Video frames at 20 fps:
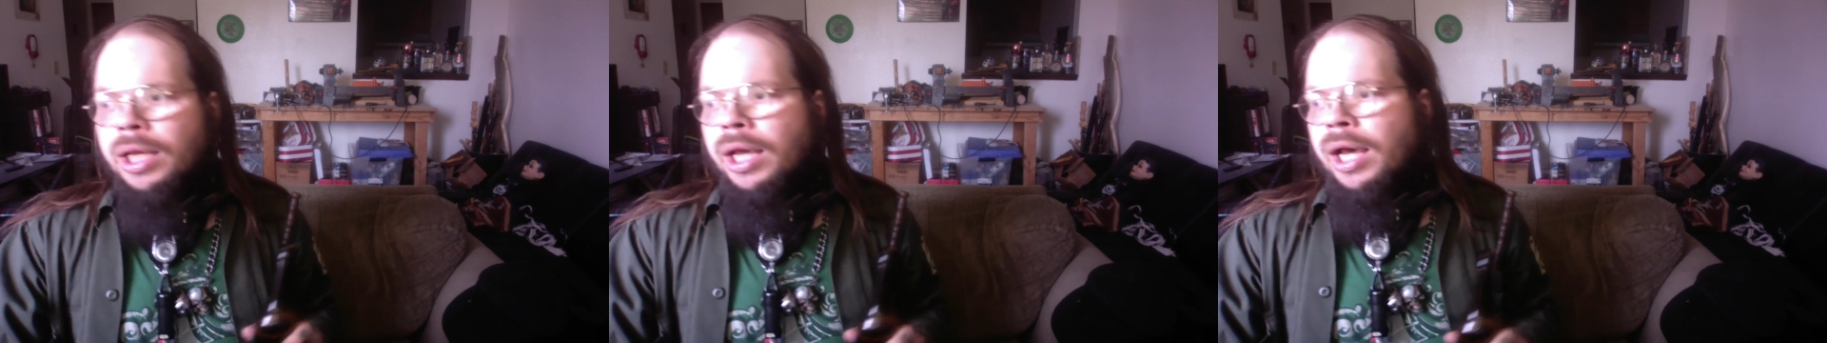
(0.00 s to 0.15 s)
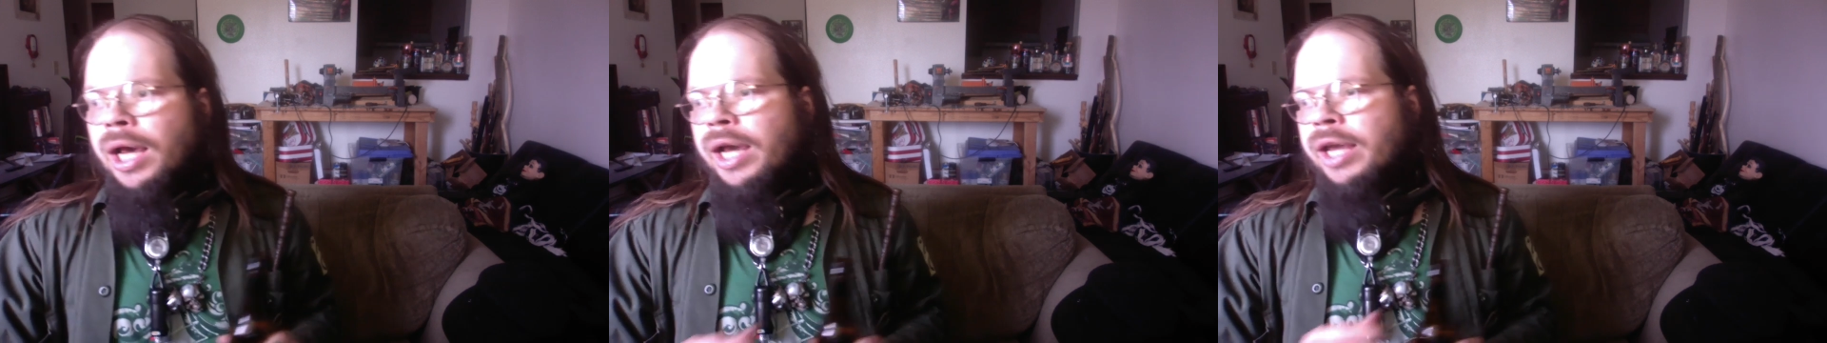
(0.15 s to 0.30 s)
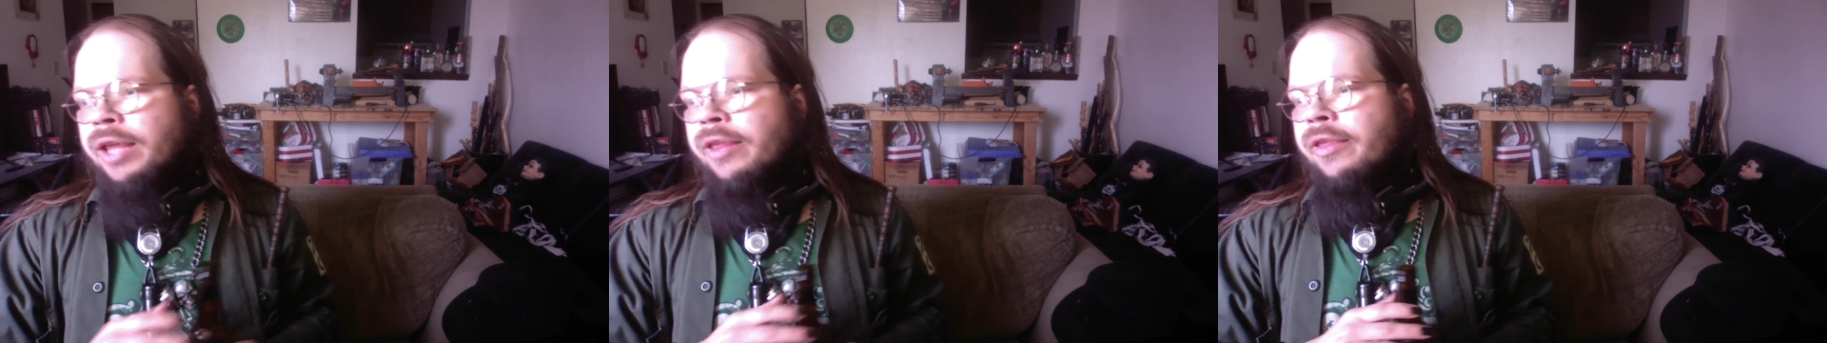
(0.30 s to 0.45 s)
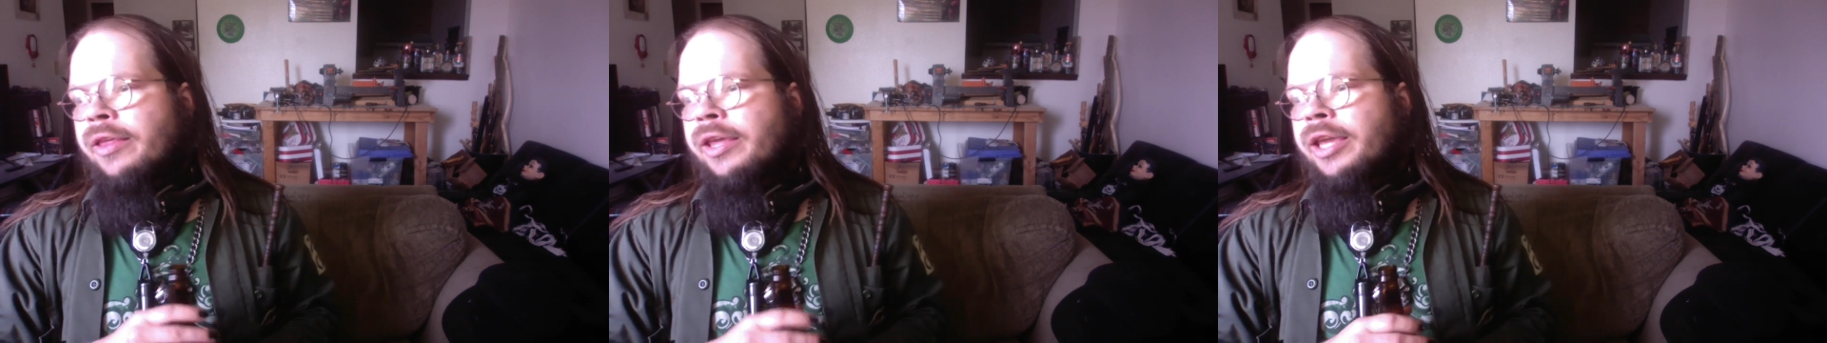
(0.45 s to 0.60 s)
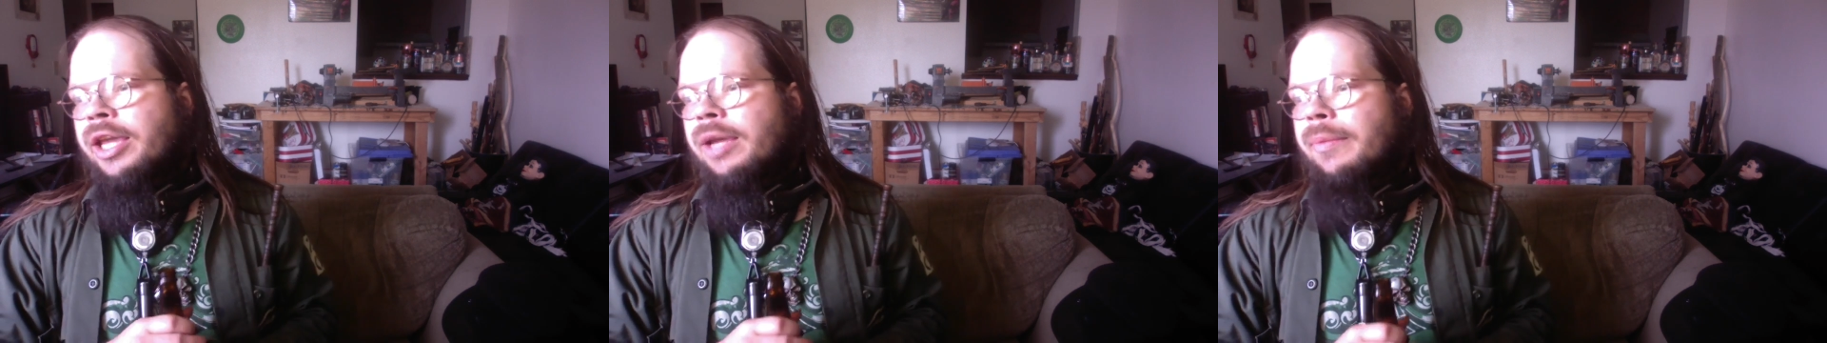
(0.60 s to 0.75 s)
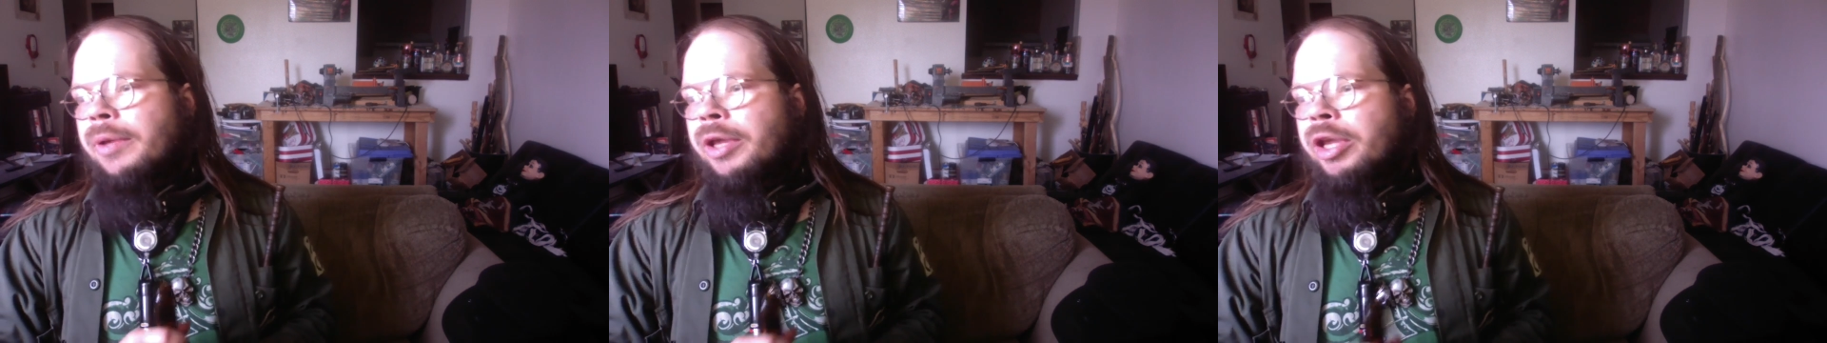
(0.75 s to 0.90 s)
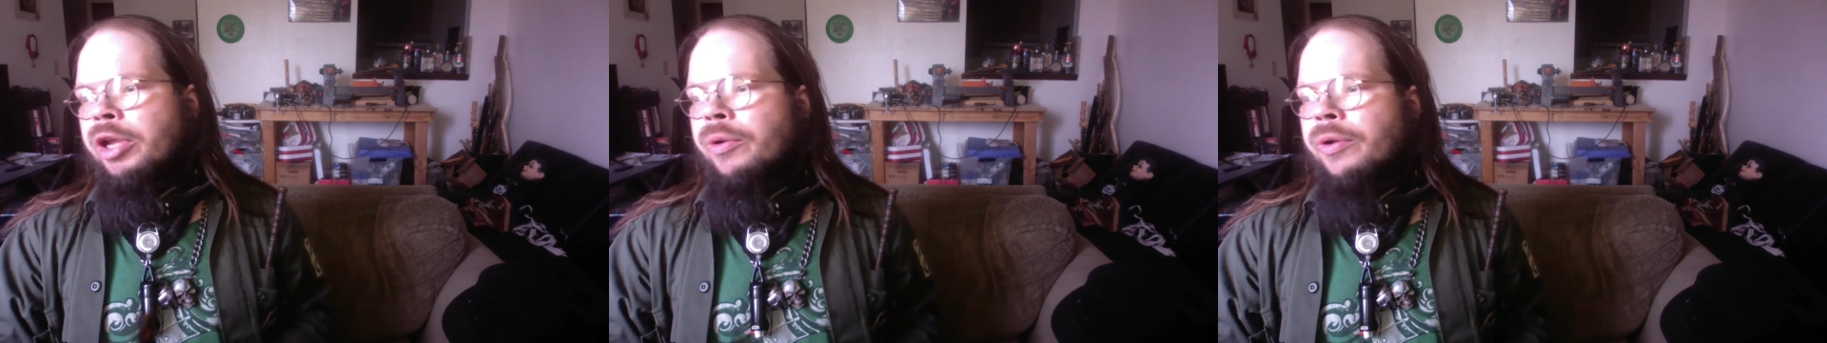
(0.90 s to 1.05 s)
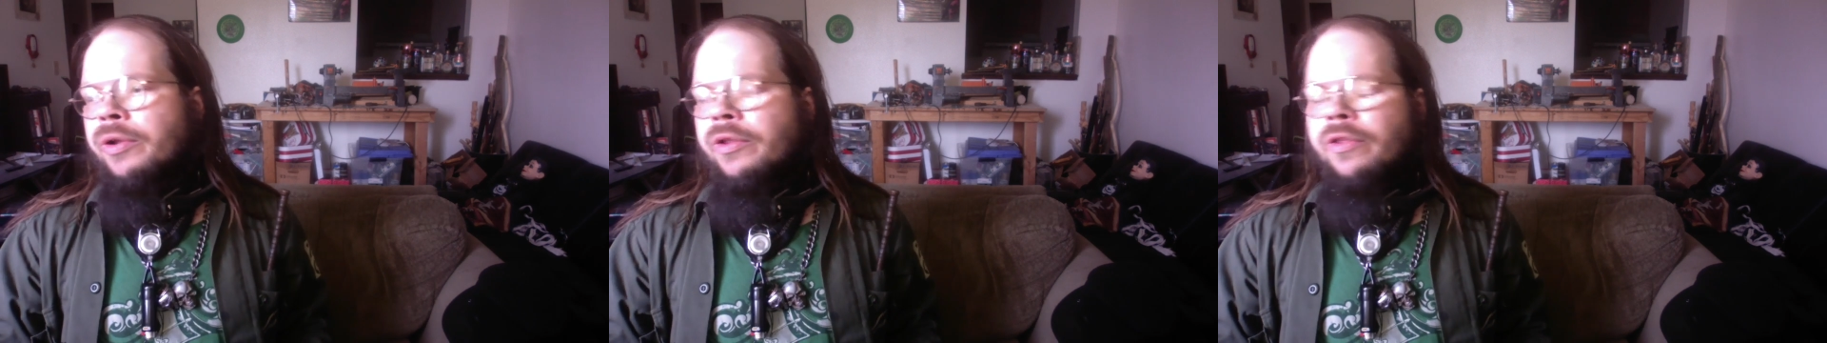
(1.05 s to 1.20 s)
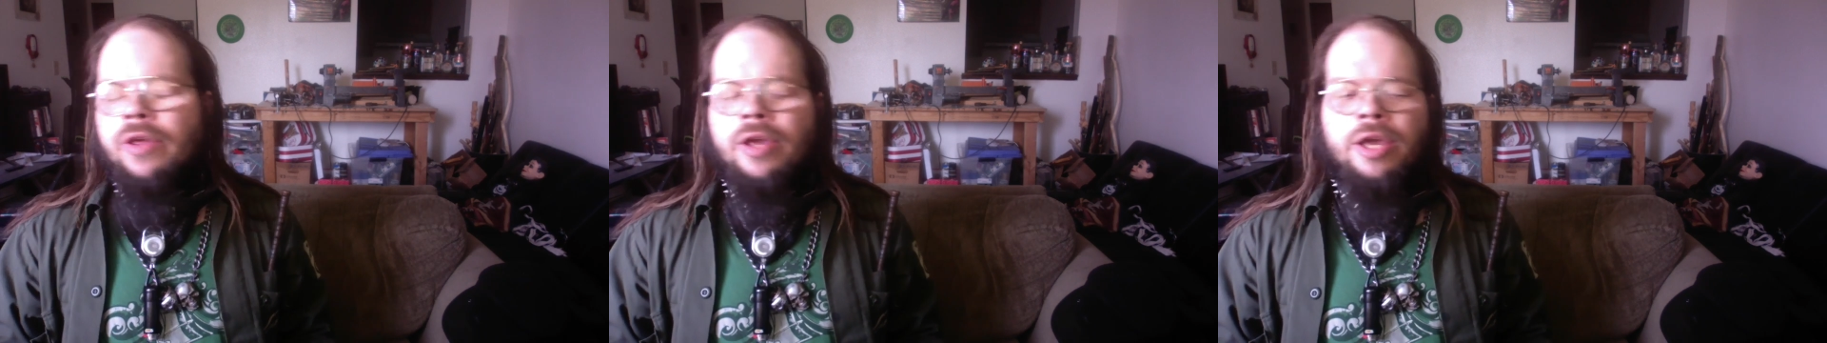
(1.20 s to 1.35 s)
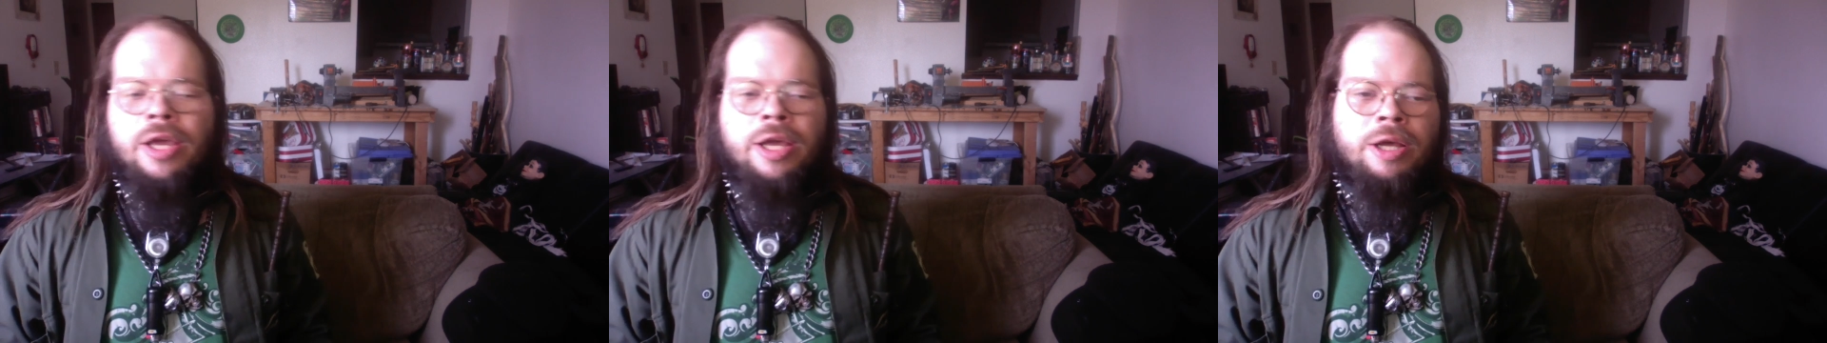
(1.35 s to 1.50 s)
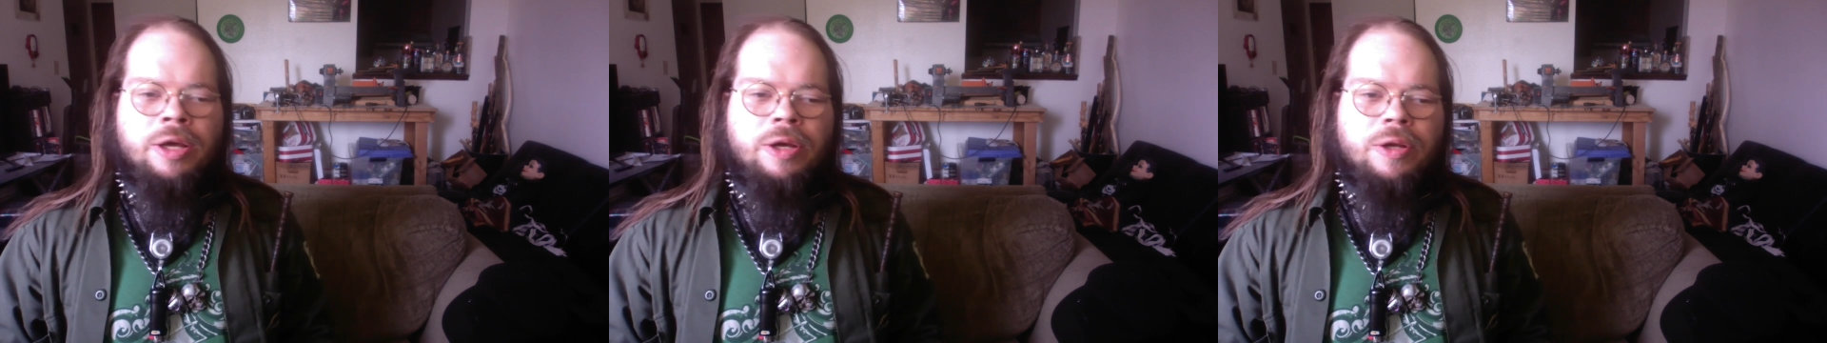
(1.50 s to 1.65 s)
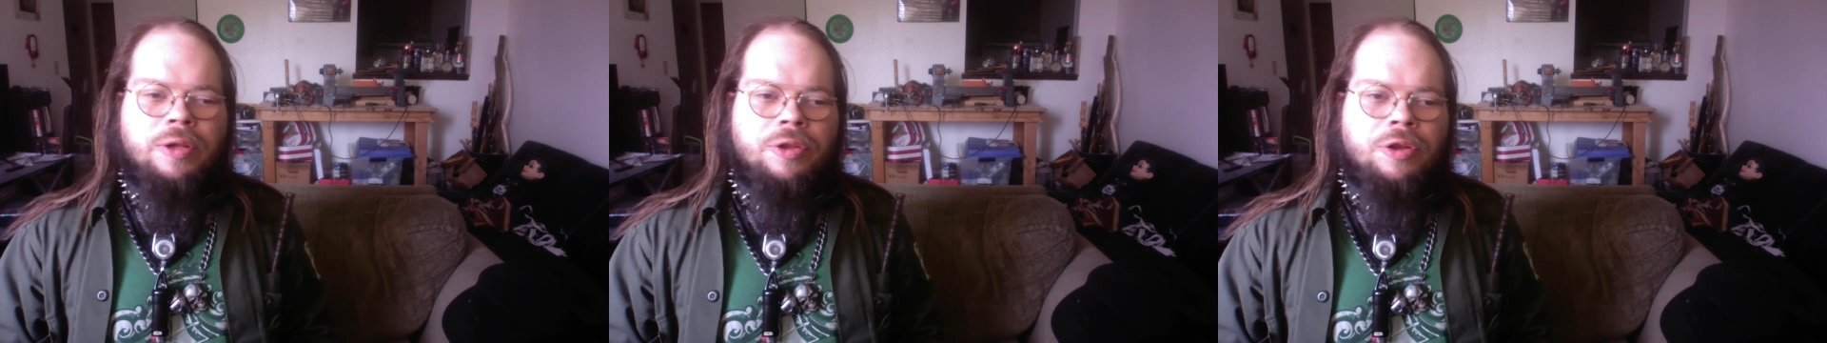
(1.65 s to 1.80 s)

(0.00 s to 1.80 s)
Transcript: I see them here in town.